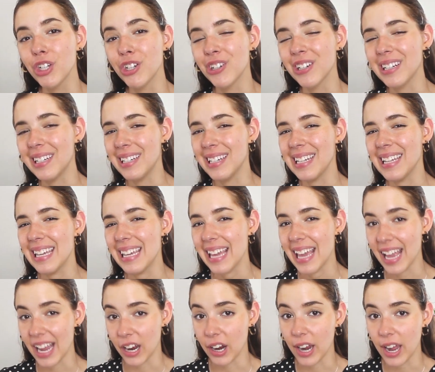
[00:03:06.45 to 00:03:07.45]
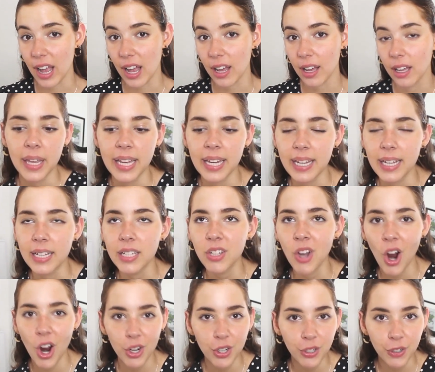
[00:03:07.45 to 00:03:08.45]
your knee area. It is
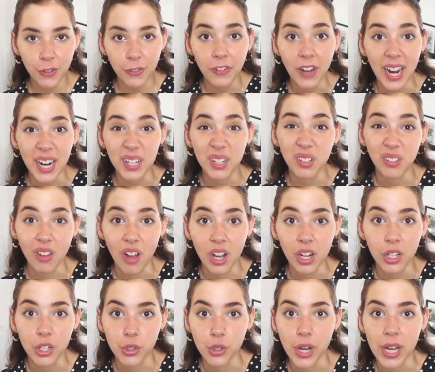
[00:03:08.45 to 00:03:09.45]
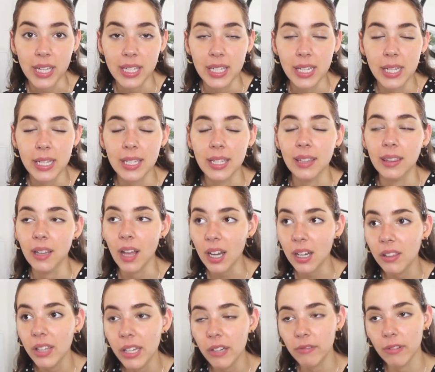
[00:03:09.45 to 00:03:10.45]
harder to find longer dresses.
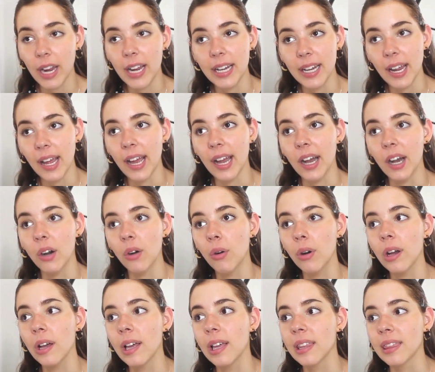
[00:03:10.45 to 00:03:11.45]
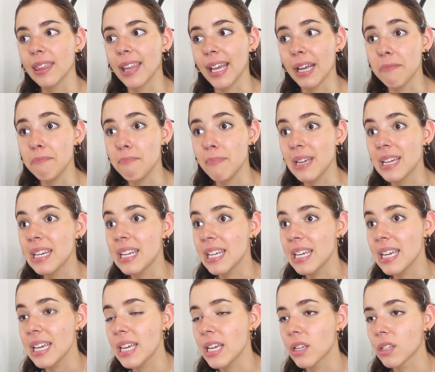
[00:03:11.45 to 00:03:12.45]
Luckily right now, like
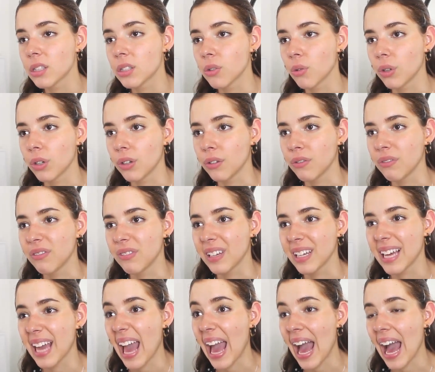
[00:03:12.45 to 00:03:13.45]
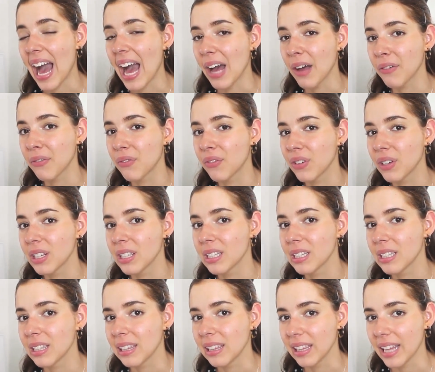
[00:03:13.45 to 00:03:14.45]
midi sort of calf
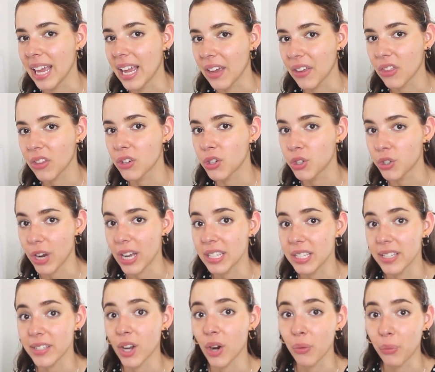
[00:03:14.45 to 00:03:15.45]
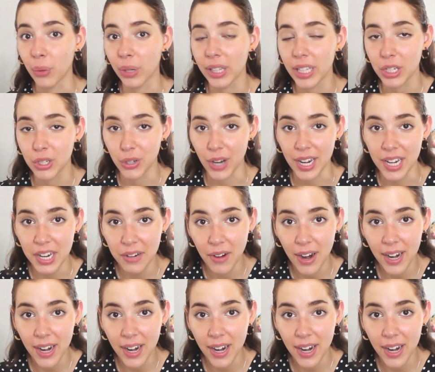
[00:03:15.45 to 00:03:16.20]
length dresses are really trendy